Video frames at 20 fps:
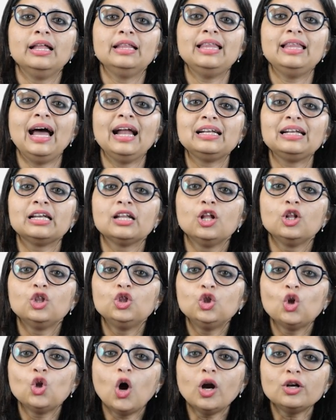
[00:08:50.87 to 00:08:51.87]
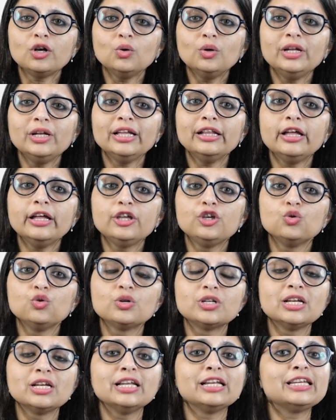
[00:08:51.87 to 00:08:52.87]
that not only the
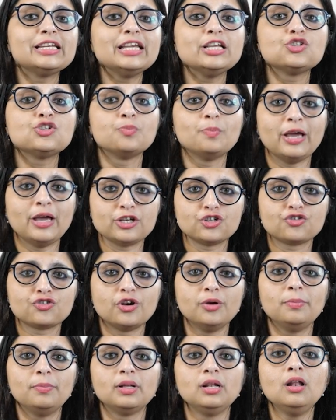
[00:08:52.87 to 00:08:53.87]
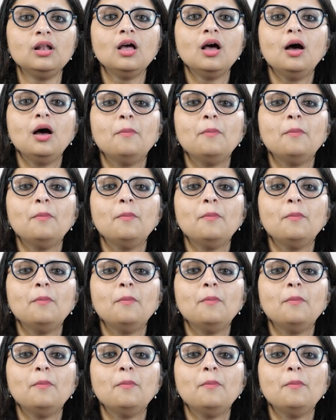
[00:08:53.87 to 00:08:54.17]
utility is measurable,